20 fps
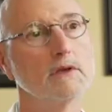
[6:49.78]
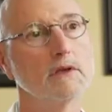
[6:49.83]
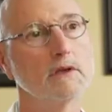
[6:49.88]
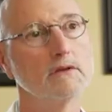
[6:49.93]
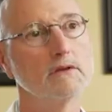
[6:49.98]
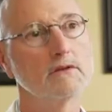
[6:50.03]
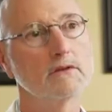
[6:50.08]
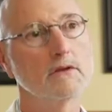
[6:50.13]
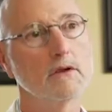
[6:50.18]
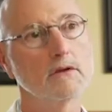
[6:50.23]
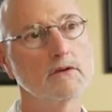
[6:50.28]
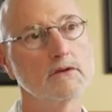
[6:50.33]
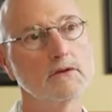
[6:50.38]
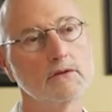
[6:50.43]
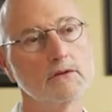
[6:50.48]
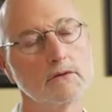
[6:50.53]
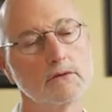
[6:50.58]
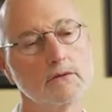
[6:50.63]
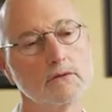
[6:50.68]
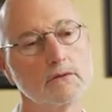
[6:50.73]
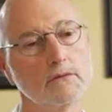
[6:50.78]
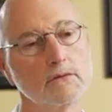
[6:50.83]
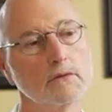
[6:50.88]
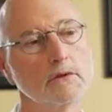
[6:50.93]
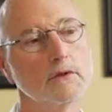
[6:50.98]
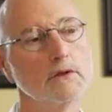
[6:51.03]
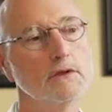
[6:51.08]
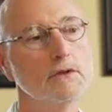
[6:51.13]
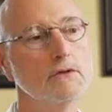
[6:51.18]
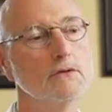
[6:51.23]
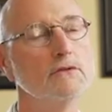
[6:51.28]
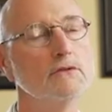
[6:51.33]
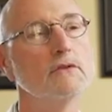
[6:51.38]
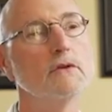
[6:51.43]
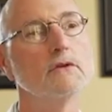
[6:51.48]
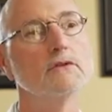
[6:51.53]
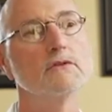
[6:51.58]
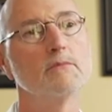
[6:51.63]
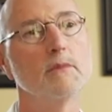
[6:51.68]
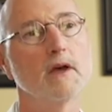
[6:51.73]
can start to use
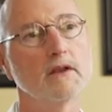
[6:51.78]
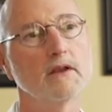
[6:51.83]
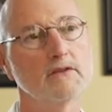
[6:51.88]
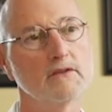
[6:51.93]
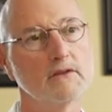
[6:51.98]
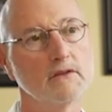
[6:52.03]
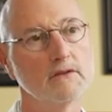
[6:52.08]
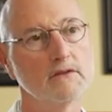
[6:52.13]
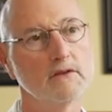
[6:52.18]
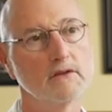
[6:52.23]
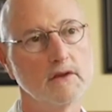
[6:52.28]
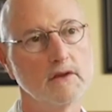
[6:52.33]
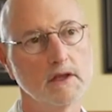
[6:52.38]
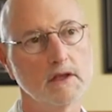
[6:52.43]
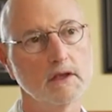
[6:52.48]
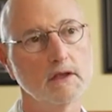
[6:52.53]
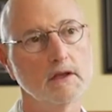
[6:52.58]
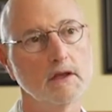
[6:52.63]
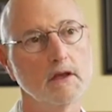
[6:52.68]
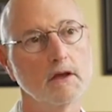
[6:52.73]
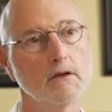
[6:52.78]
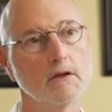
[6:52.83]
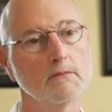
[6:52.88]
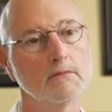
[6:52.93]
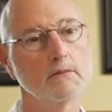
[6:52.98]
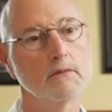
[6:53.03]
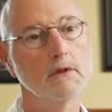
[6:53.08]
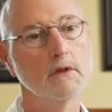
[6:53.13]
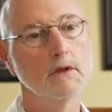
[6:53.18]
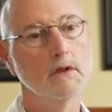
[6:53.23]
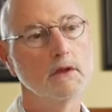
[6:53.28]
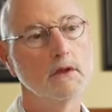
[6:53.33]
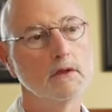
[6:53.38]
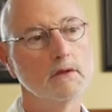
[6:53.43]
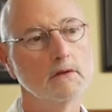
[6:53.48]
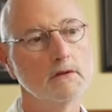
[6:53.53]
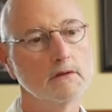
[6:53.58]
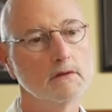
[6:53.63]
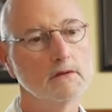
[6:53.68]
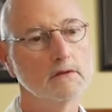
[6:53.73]
those medicines and they can help
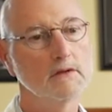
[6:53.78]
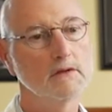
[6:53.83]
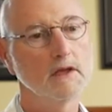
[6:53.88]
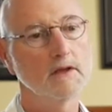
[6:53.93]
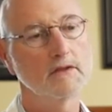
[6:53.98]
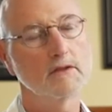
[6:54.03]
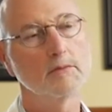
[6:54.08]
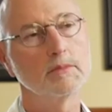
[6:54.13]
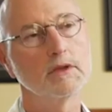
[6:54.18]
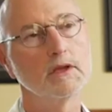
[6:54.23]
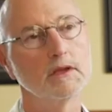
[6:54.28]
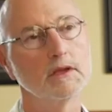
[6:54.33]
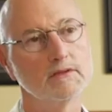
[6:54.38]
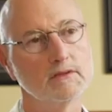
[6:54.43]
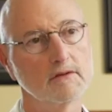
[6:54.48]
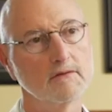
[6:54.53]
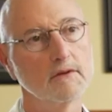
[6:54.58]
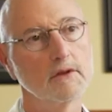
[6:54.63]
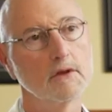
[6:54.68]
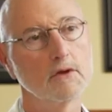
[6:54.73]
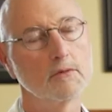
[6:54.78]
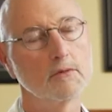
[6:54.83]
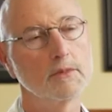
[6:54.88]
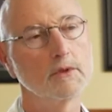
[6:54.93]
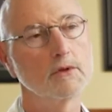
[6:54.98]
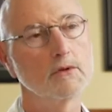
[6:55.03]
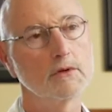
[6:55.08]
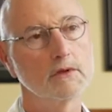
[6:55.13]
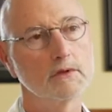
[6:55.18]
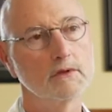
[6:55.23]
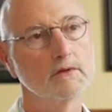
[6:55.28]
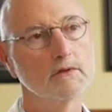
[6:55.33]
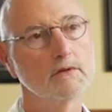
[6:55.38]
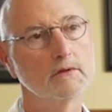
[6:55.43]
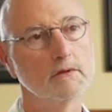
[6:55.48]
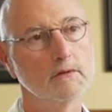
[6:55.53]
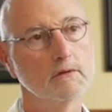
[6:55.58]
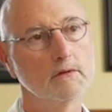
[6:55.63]
take the place of the opioids.